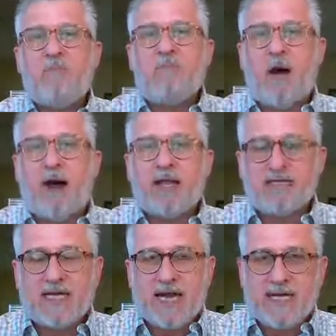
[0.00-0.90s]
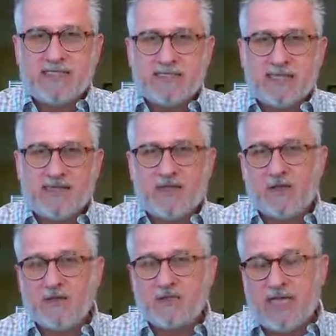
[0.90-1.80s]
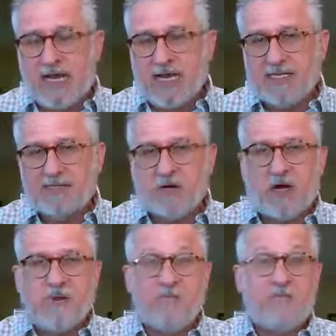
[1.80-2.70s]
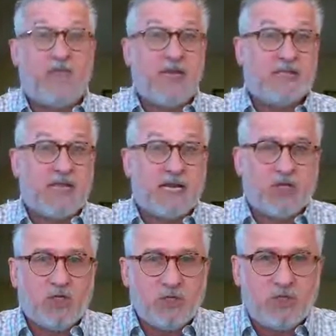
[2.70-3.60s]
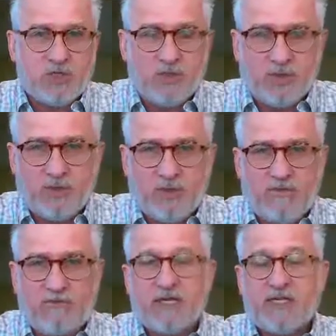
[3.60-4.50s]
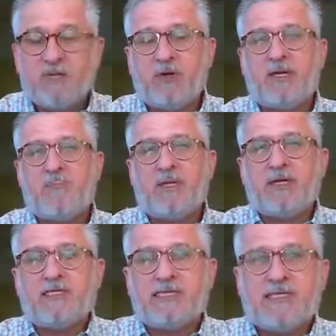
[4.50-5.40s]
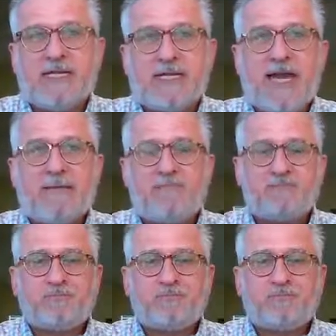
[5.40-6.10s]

monetizing their sites on things like YouTube and Facebook and places like that.